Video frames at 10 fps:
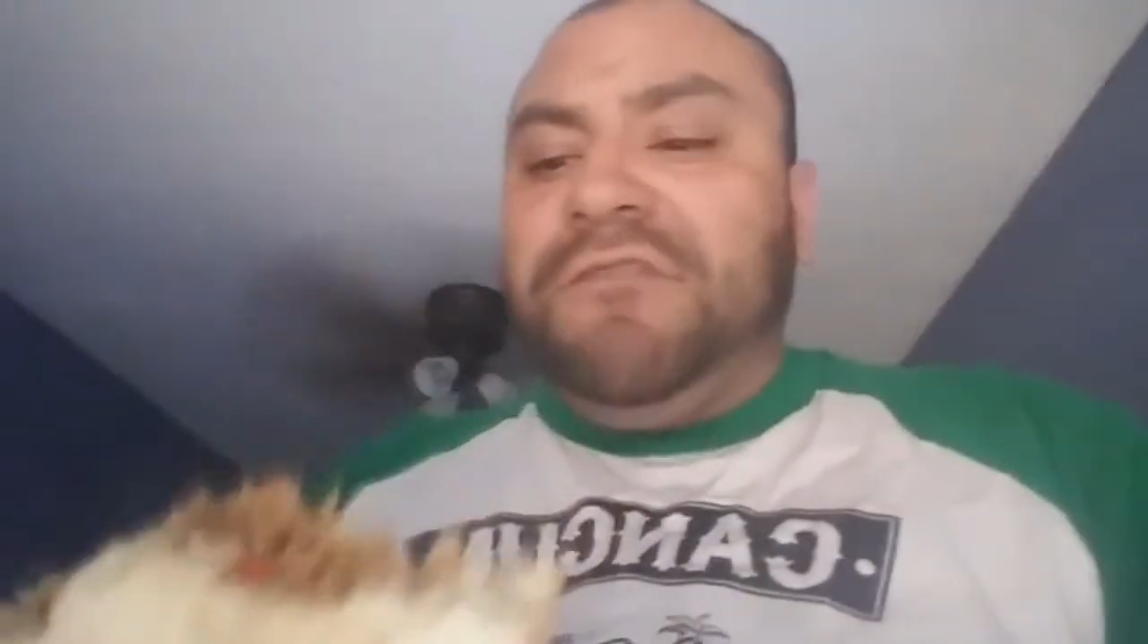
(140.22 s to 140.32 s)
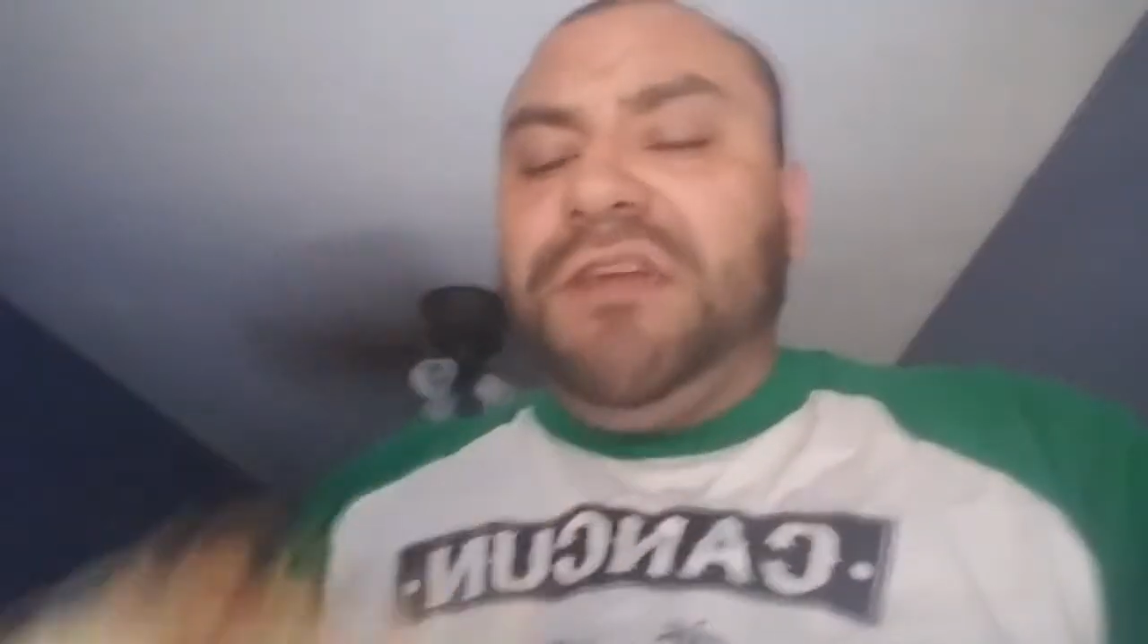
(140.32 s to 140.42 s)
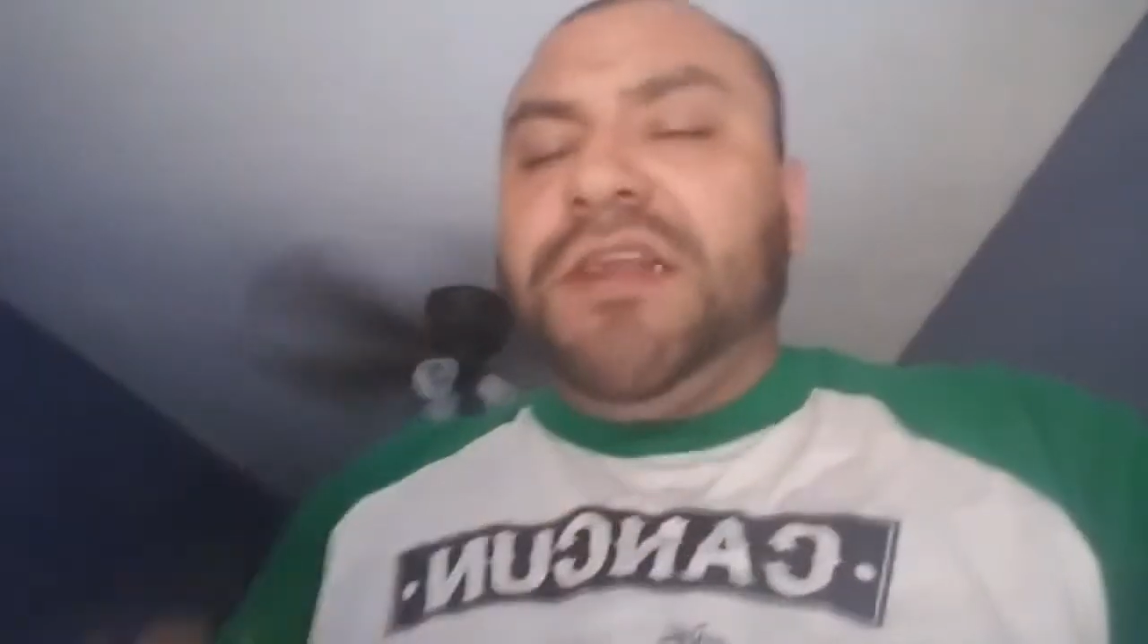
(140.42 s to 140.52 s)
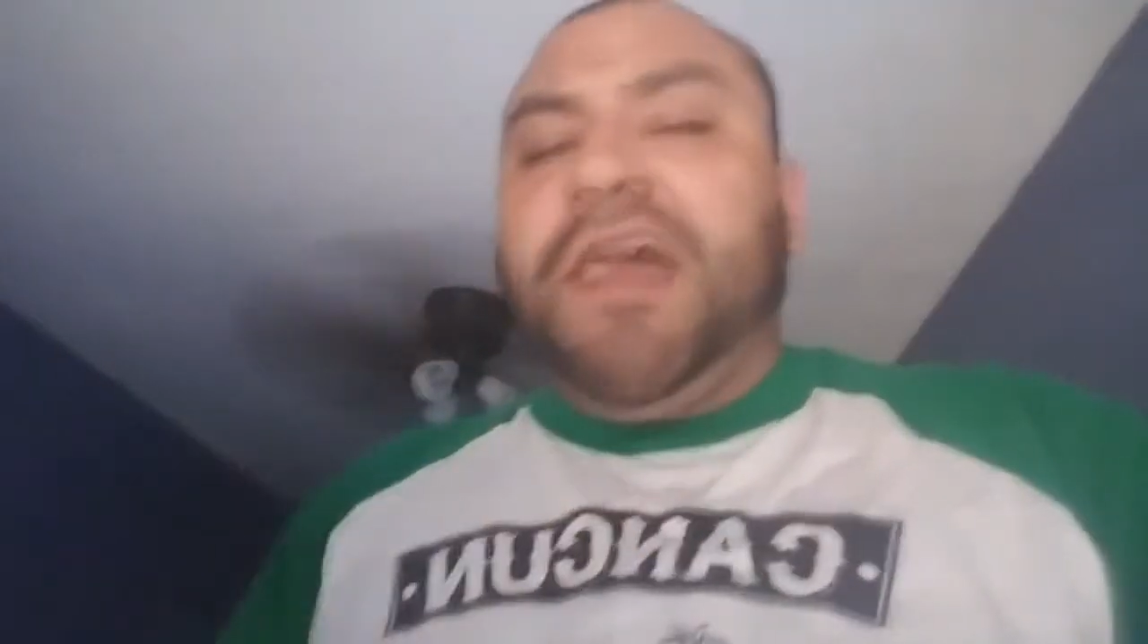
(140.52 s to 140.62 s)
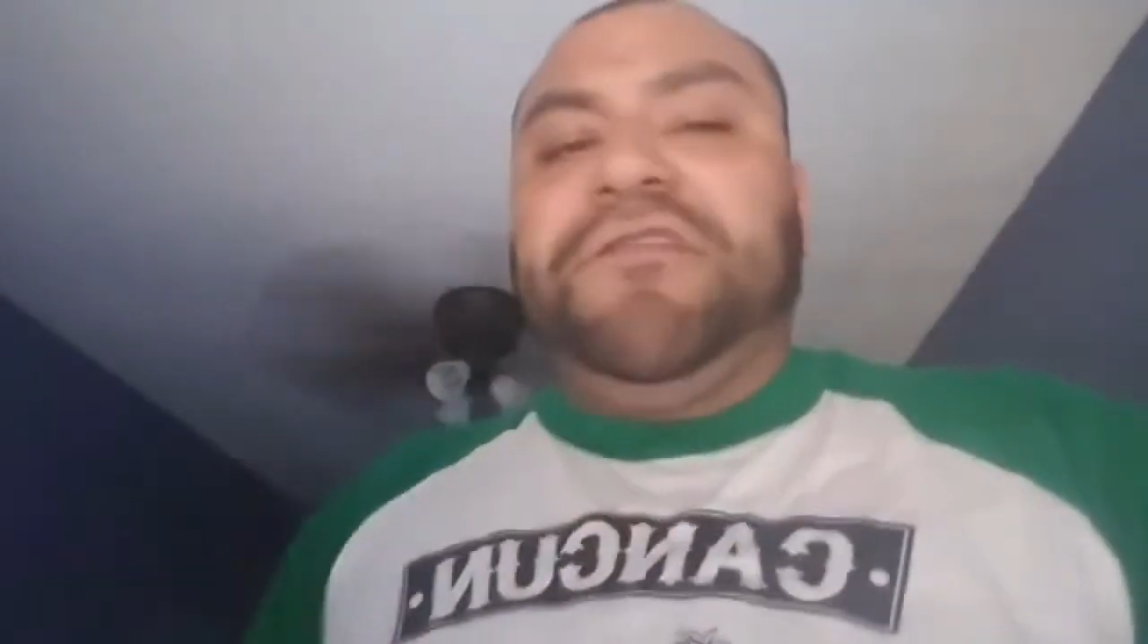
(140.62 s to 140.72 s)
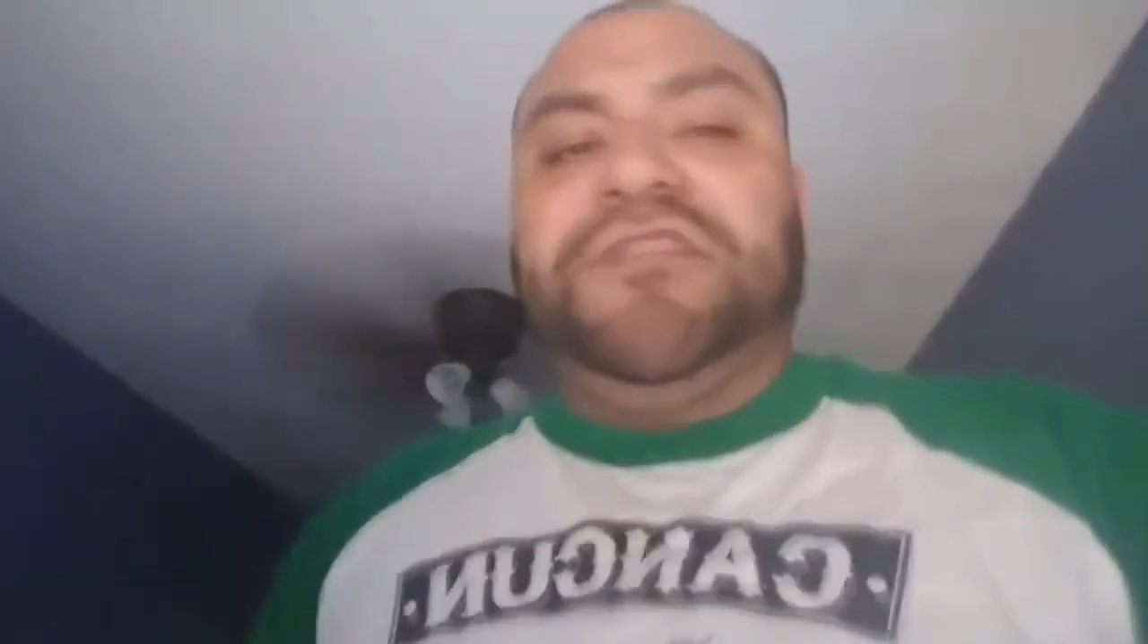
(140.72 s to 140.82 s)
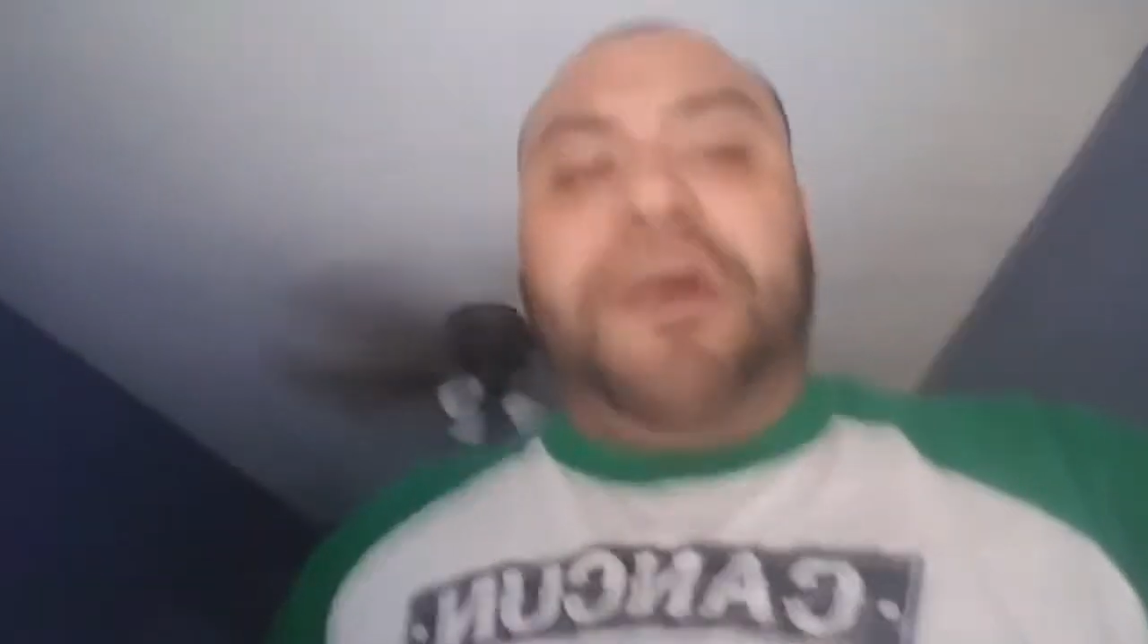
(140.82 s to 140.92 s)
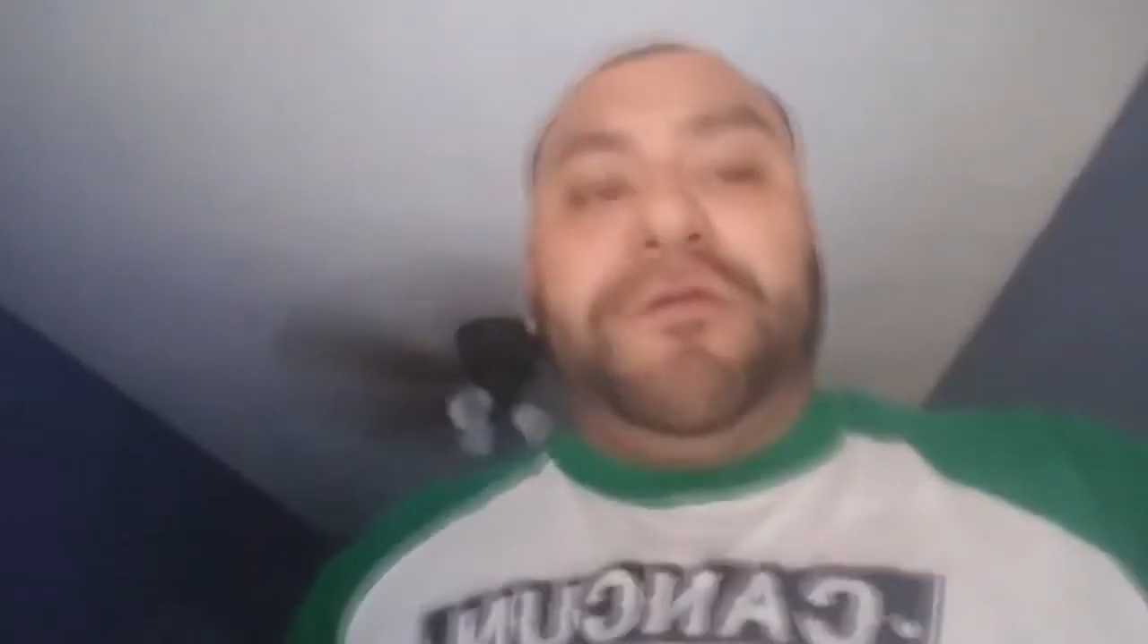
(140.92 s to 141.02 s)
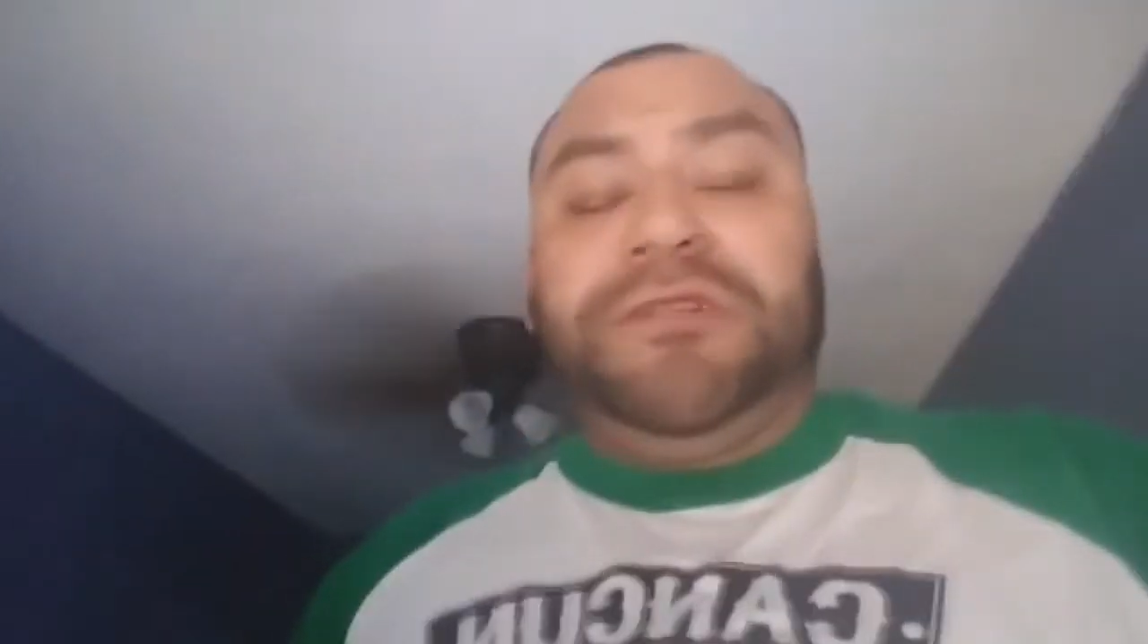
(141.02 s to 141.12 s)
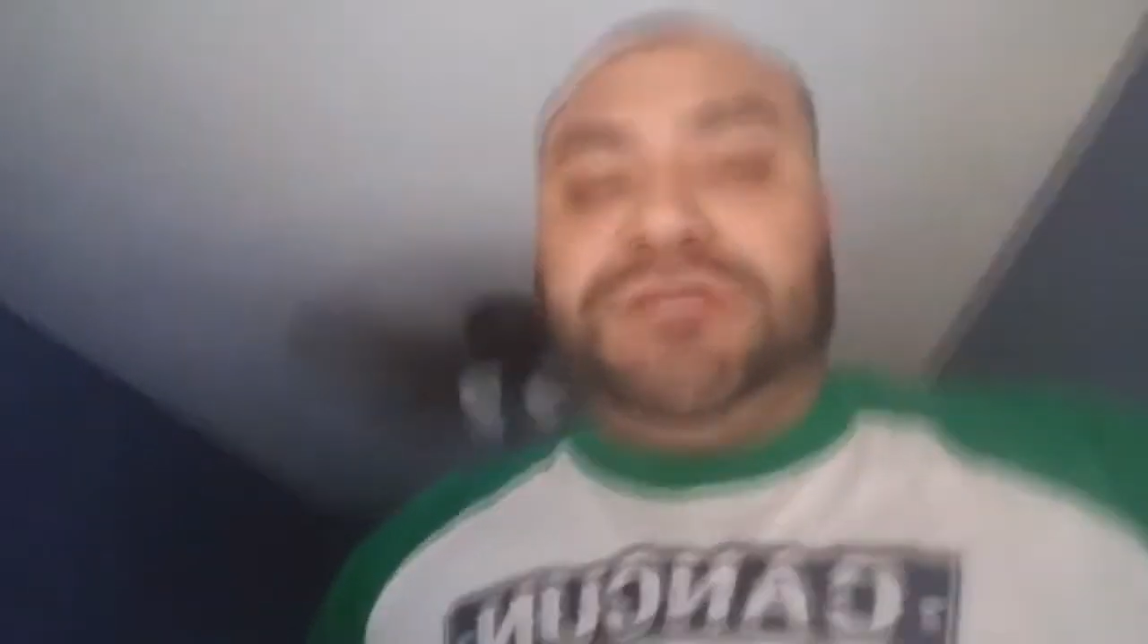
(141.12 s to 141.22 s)
I've eaten half a
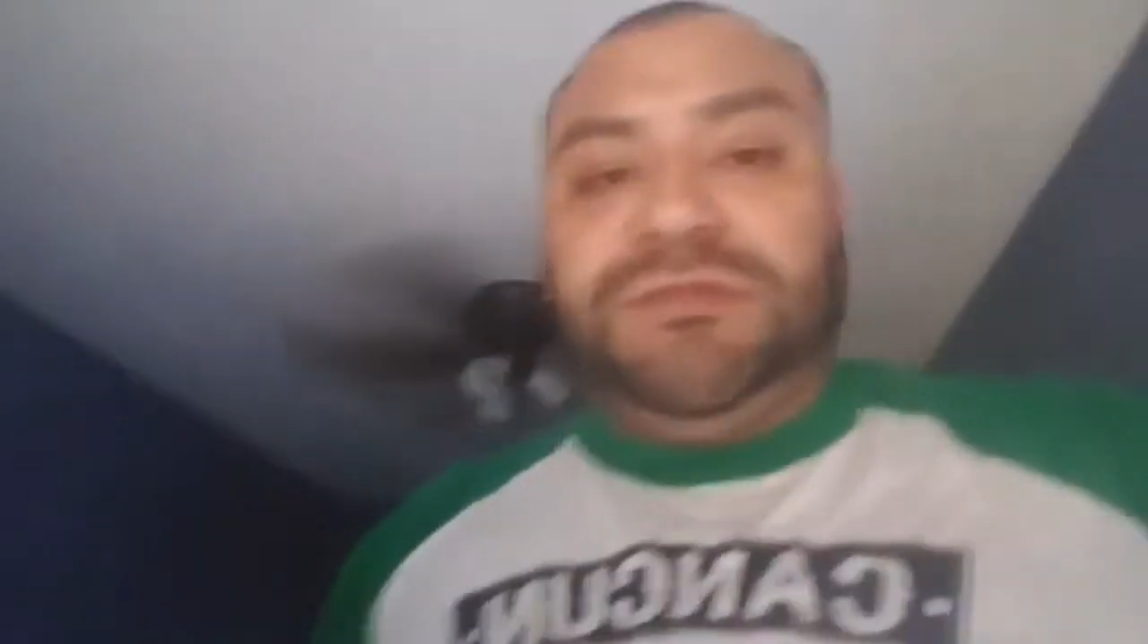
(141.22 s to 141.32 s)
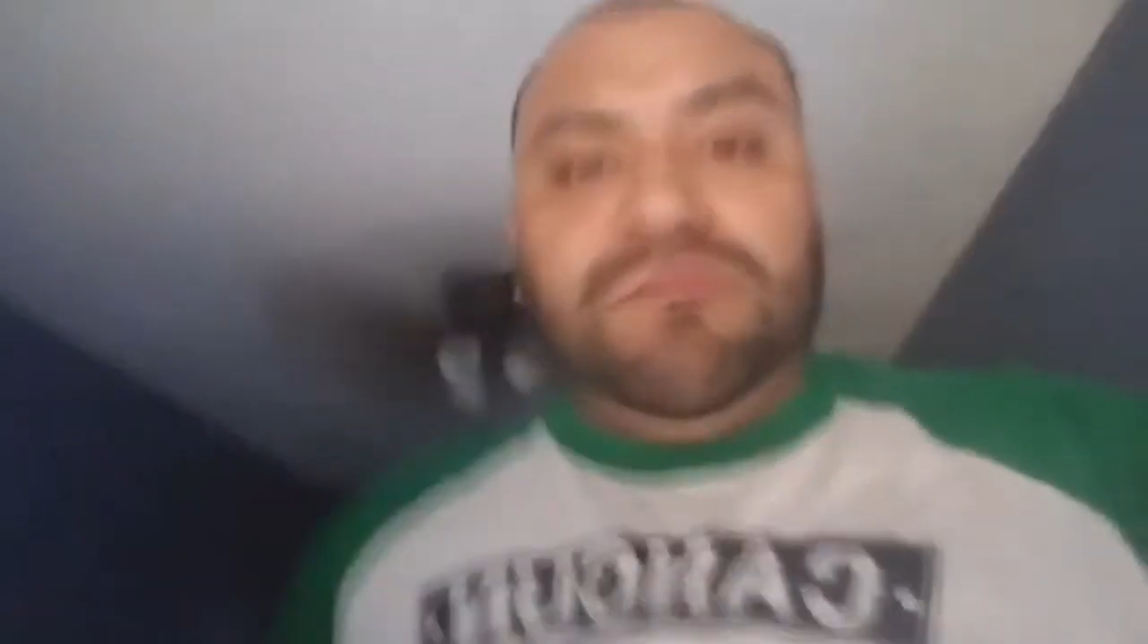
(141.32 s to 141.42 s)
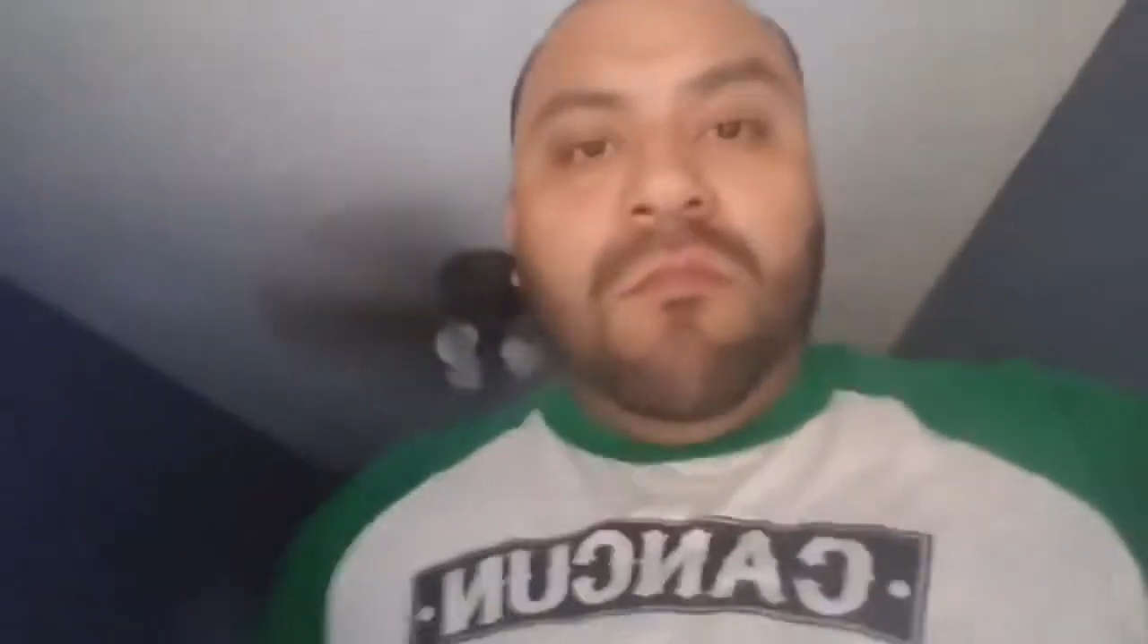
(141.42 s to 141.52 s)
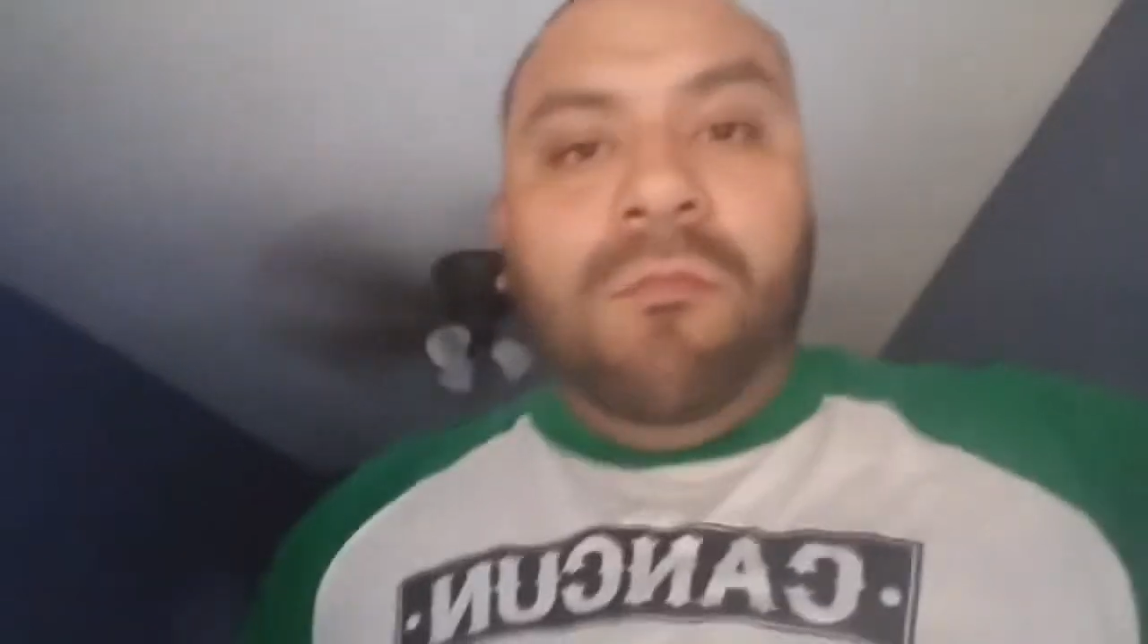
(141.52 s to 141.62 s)
sandwich,